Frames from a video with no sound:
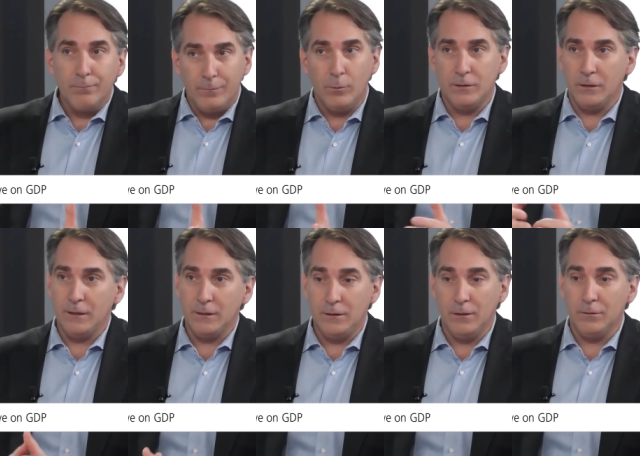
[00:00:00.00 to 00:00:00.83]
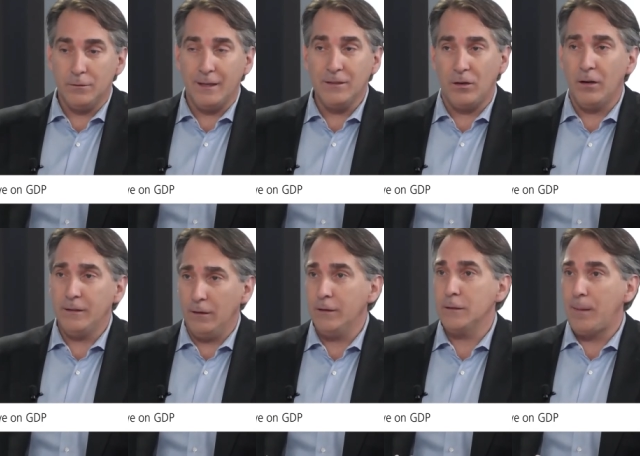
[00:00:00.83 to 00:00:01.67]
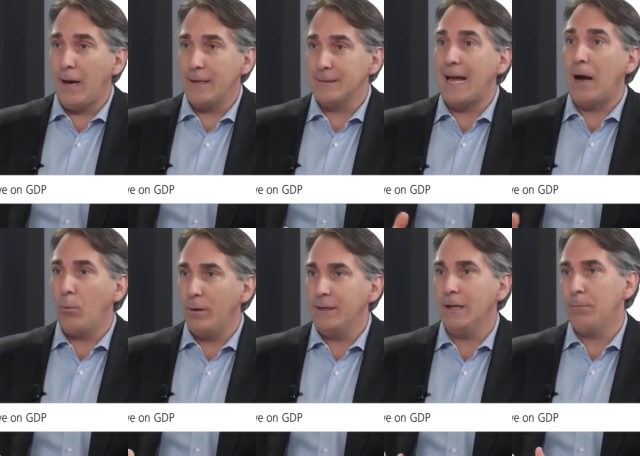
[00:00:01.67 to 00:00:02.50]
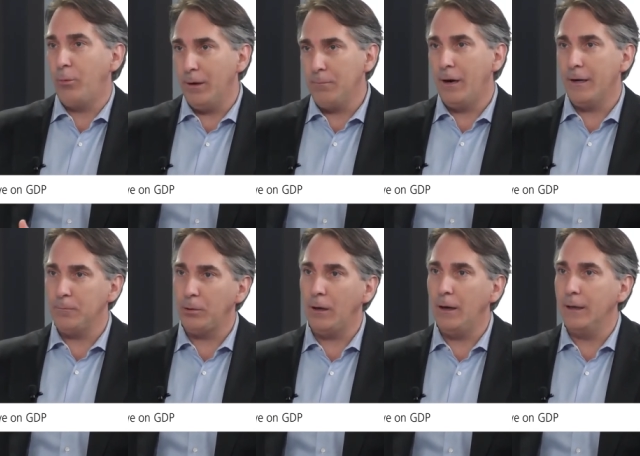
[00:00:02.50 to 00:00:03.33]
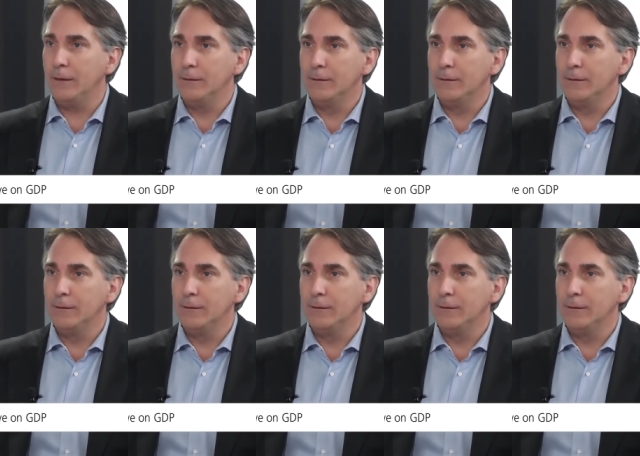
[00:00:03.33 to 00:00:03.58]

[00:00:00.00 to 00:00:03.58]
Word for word: would suggest, you know, there's things aren't nearly as bad as that one data point might imply. Mm -hmm.